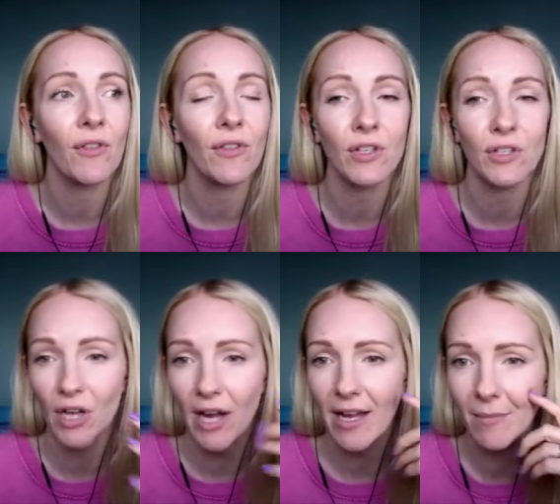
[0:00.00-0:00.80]
the
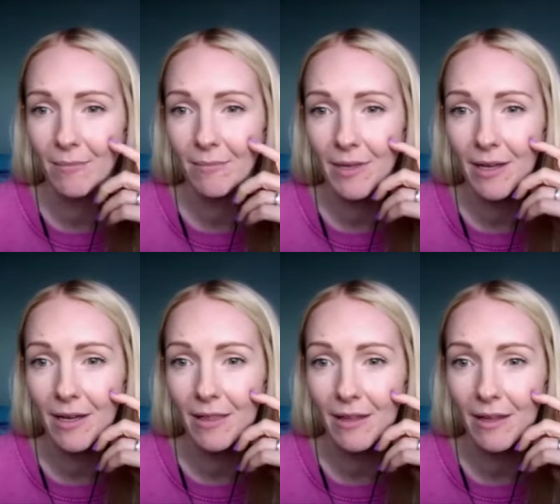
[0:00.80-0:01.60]
shame that
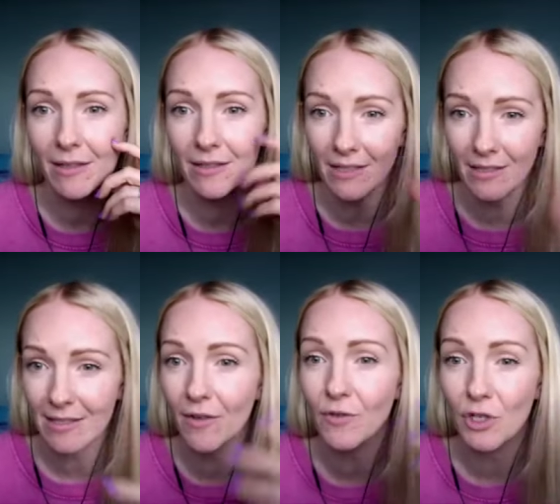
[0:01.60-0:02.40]
I think, and
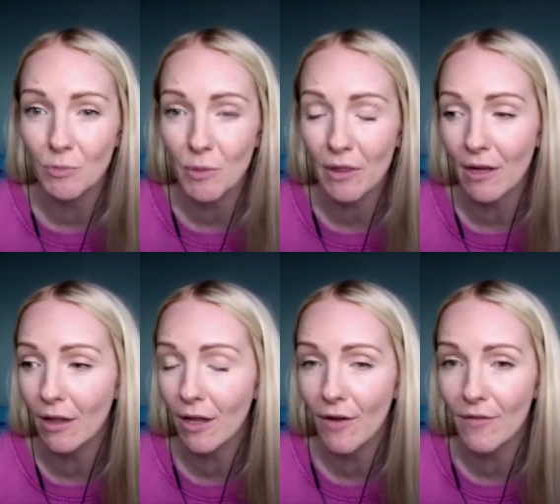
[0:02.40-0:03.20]
self-judgment that a
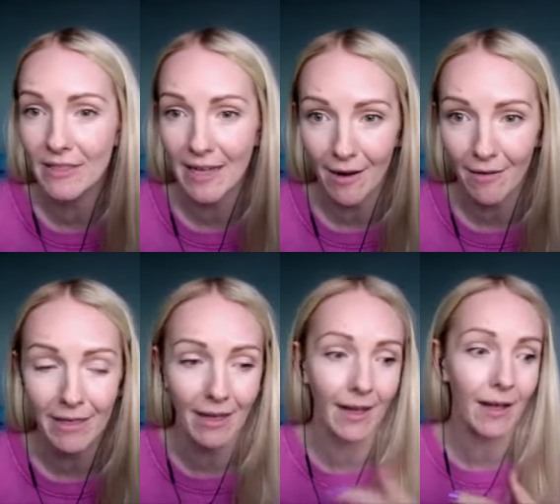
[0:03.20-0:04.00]
lot of us carry.
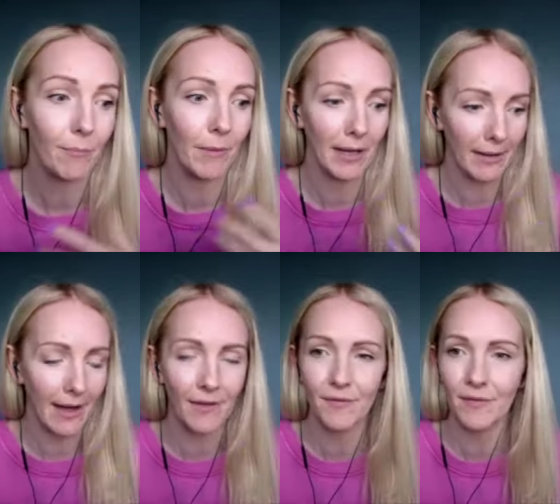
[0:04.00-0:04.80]
Like, my
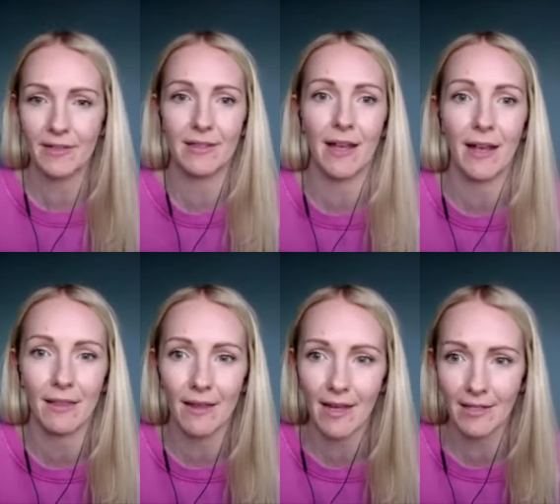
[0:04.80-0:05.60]
life is like
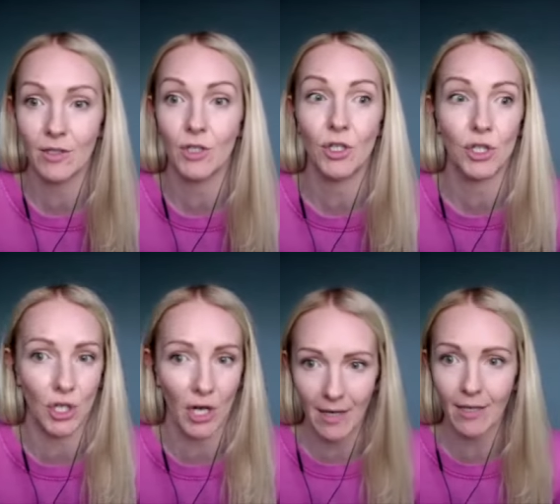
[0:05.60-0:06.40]
this,
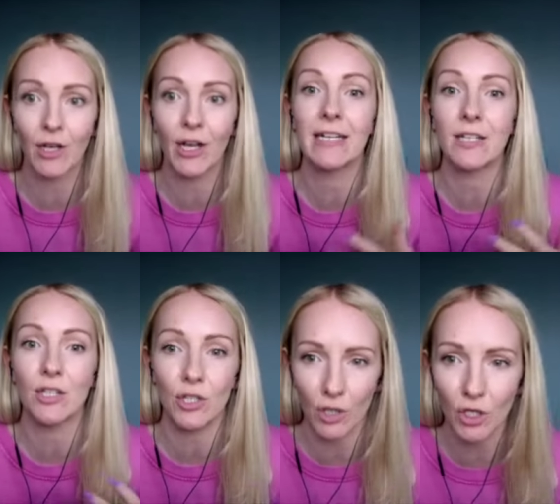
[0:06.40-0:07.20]
shame, you know, and it's
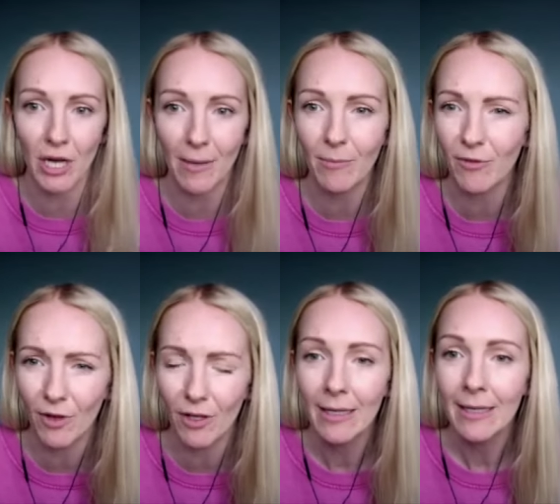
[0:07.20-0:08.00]
so
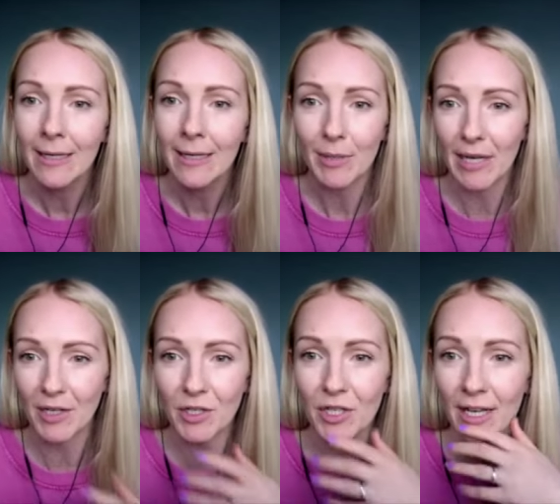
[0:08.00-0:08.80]
shameful. But
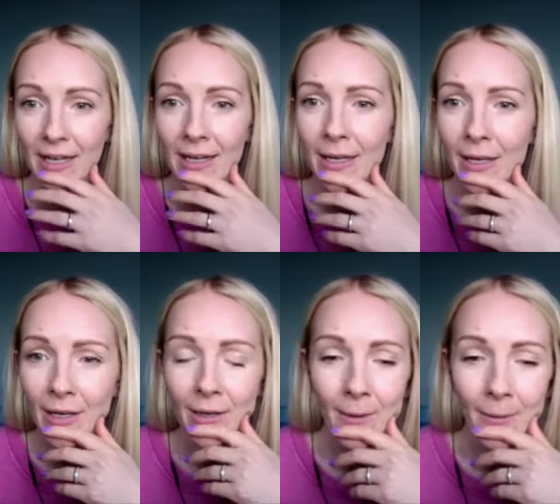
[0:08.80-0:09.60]
actually,
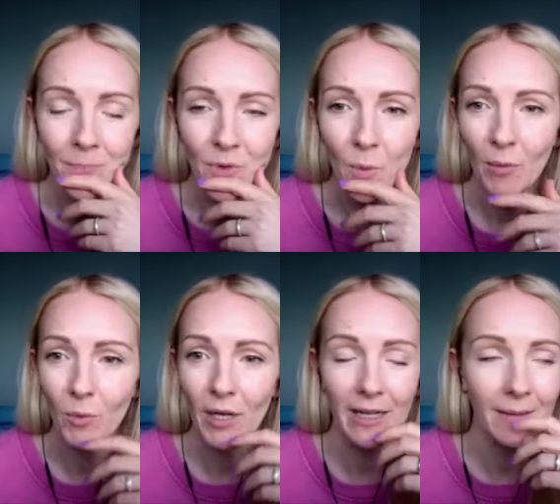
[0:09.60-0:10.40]
when
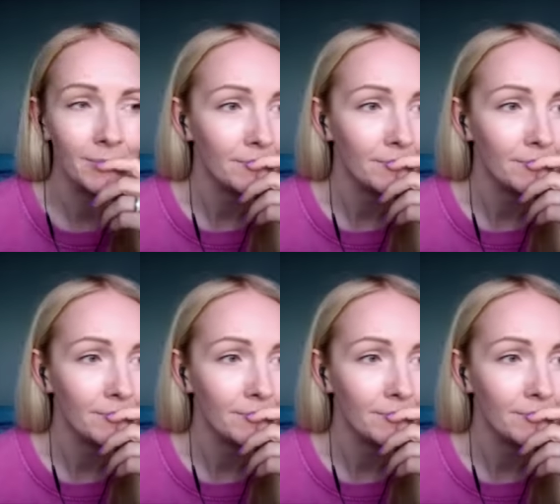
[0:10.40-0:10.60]
we